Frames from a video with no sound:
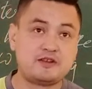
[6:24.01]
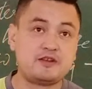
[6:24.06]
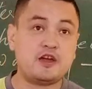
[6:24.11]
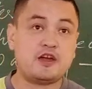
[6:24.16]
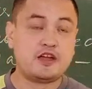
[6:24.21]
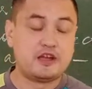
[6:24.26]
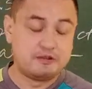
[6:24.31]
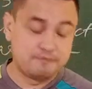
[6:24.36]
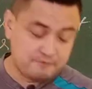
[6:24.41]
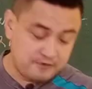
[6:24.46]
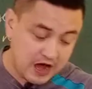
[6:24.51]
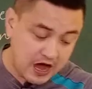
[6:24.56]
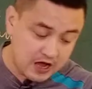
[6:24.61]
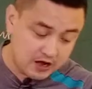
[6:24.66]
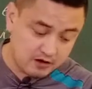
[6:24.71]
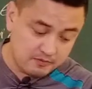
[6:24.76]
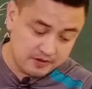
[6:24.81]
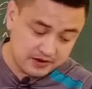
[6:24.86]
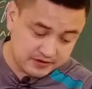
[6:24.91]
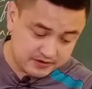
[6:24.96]

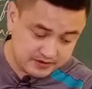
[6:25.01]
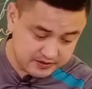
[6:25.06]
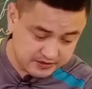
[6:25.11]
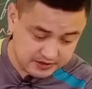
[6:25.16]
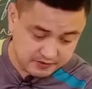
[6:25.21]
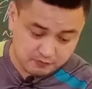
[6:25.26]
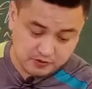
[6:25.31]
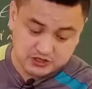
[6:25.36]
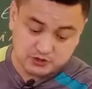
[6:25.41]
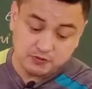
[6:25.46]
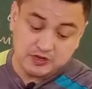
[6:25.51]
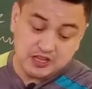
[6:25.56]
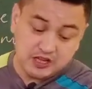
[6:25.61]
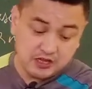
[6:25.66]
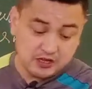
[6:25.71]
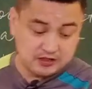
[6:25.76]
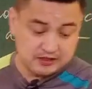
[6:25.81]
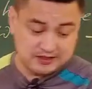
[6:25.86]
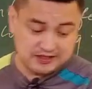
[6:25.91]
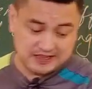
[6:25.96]
environment in which
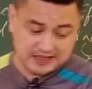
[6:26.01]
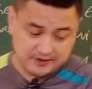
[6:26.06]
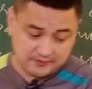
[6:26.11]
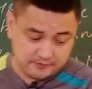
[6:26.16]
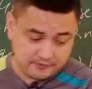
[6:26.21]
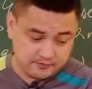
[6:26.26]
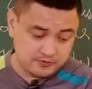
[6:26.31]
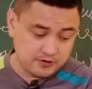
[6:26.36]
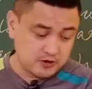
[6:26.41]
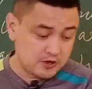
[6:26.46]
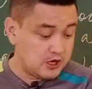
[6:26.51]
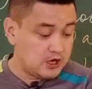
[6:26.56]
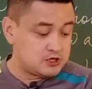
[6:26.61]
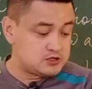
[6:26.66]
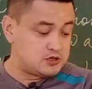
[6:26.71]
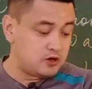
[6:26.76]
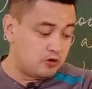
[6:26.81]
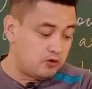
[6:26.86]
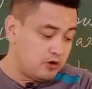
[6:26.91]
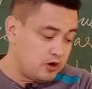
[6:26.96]
we live.
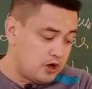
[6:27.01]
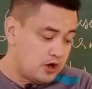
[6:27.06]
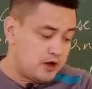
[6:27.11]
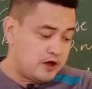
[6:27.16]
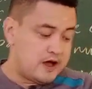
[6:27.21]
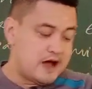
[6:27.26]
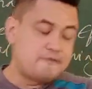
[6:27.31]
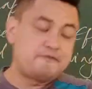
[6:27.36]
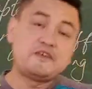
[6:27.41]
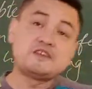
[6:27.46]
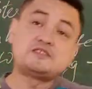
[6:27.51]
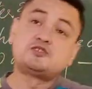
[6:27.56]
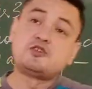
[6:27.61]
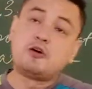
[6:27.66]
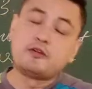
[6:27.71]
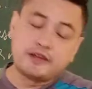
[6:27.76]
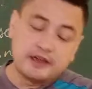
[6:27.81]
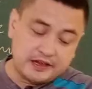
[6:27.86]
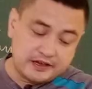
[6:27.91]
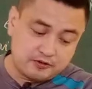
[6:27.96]
So, effects
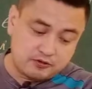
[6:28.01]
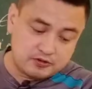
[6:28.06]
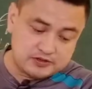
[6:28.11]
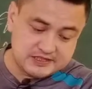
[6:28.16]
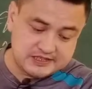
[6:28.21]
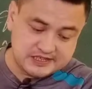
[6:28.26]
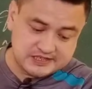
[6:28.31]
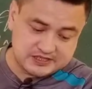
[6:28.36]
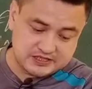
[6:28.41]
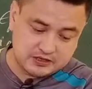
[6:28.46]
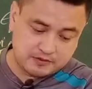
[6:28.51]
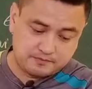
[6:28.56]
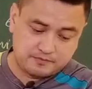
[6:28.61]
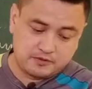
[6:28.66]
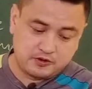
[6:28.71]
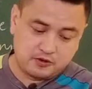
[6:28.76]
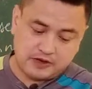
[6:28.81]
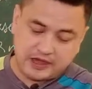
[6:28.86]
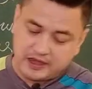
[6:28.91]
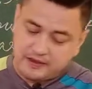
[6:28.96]
on ecosystem,
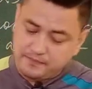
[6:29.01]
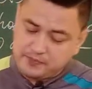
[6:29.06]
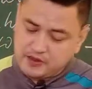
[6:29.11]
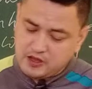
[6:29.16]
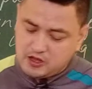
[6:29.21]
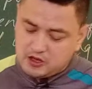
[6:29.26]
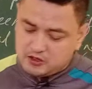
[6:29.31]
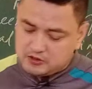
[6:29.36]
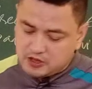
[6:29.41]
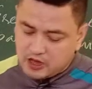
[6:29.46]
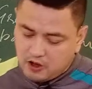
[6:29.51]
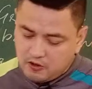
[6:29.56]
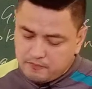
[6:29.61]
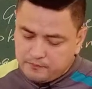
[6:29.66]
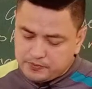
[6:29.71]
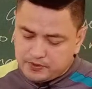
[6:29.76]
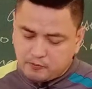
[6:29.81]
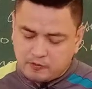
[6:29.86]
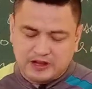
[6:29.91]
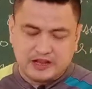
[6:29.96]
okay.
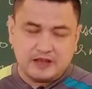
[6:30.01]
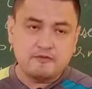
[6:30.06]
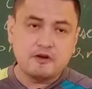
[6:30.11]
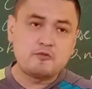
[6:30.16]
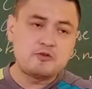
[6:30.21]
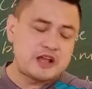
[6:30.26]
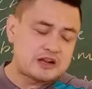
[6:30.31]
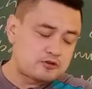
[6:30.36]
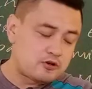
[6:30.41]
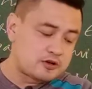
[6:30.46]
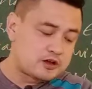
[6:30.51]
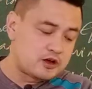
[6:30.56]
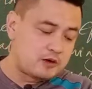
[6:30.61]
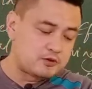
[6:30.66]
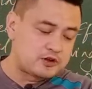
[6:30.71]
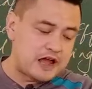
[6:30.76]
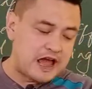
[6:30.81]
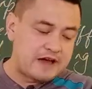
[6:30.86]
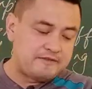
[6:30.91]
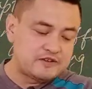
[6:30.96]
Now, whenever we are talking about
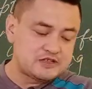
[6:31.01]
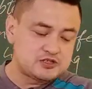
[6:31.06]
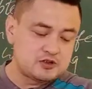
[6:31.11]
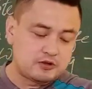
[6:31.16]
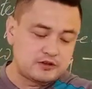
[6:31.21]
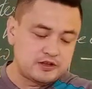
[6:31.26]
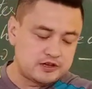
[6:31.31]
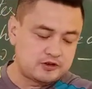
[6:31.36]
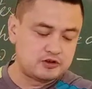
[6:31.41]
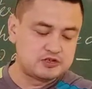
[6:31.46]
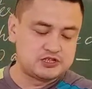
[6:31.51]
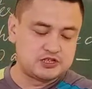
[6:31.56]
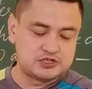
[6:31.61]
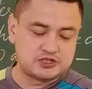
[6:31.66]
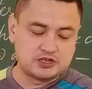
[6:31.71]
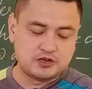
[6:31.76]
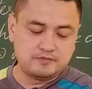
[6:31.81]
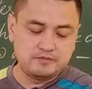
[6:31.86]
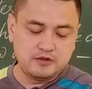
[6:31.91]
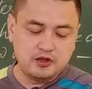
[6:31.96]
effects on
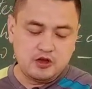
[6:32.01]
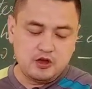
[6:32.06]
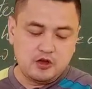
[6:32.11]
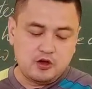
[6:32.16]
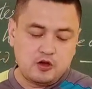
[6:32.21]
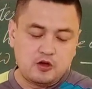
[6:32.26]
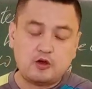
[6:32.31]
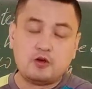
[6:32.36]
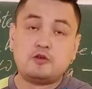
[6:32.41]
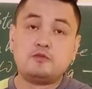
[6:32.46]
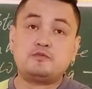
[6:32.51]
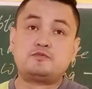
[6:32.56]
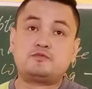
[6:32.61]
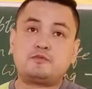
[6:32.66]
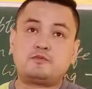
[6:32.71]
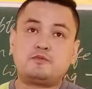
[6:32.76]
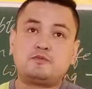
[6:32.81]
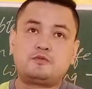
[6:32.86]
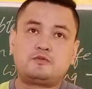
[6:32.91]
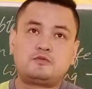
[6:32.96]
ecosystem,
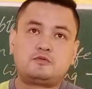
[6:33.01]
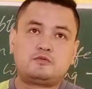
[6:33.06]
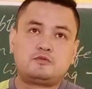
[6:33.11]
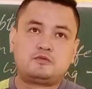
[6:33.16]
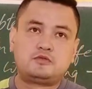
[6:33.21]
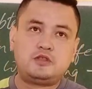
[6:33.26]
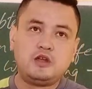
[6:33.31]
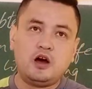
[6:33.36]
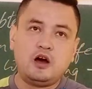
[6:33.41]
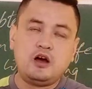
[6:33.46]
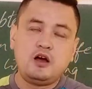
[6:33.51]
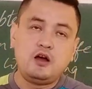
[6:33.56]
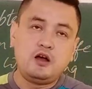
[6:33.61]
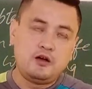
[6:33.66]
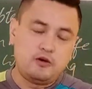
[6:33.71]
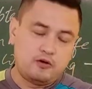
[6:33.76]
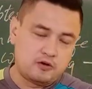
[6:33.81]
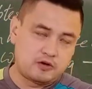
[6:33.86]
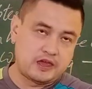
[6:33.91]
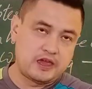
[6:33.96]
the
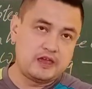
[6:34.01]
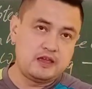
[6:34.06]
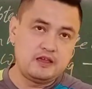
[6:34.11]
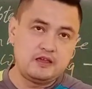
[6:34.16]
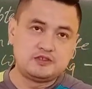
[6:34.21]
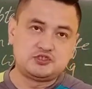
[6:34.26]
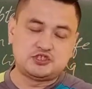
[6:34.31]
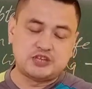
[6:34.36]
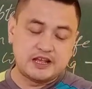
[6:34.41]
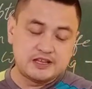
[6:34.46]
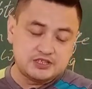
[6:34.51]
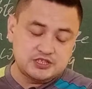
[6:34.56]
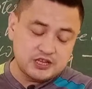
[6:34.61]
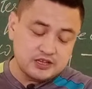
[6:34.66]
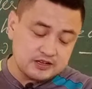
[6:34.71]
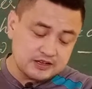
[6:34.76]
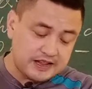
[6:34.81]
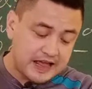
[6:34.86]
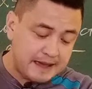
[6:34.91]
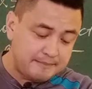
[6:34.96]
okay
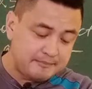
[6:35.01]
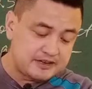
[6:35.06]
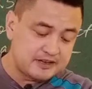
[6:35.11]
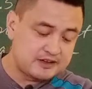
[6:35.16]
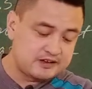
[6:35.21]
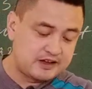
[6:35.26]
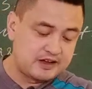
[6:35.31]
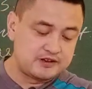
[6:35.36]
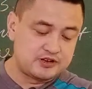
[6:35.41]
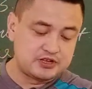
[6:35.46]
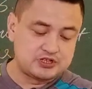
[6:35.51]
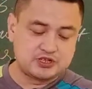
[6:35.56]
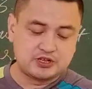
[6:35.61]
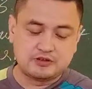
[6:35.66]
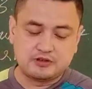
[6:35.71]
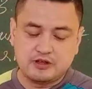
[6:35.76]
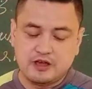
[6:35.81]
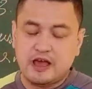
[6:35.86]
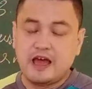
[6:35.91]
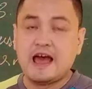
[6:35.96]
changing climatic condition
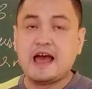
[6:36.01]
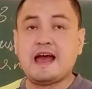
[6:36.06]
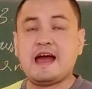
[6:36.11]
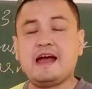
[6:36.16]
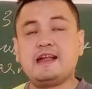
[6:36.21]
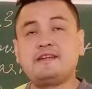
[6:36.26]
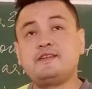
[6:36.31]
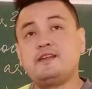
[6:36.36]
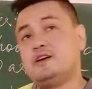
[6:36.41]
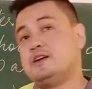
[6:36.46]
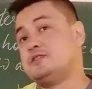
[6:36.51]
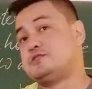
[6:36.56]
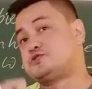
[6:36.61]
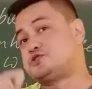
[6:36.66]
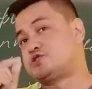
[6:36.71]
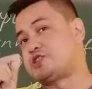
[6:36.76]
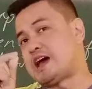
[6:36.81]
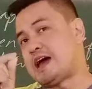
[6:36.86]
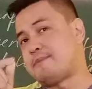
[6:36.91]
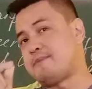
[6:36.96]
and
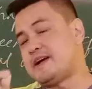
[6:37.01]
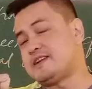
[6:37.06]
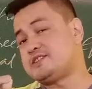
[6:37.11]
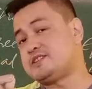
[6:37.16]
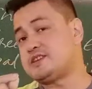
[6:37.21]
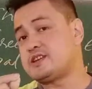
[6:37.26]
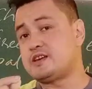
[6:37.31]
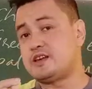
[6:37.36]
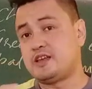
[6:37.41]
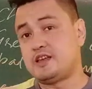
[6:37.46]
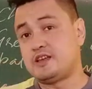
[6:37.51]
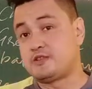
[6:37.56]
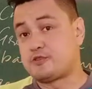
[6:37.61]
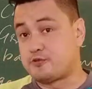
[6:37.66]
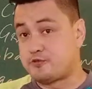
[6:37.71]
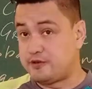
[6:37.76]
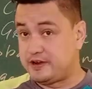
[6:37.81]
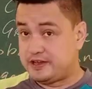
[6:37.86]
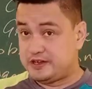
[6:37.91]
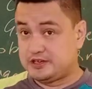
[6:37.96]
dramatic
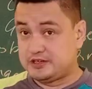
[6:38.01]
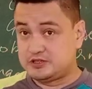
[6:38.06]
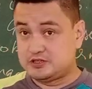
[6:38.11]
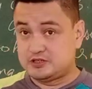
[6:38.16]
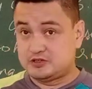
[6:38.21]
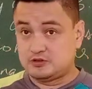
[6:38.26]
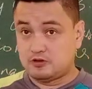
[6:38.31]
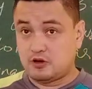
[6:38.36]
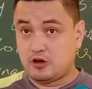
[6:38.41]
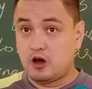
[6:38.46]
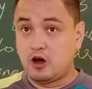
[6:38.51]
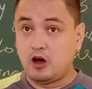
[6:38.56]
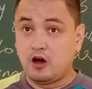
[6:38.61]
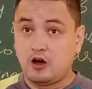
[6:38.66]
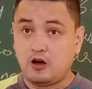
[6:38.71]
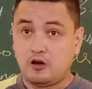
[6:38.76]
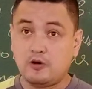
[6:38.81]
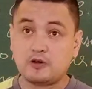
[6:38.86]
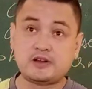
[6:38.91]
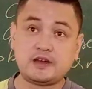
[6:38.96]
increase
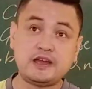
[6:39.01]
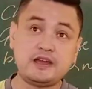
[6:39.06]
or okay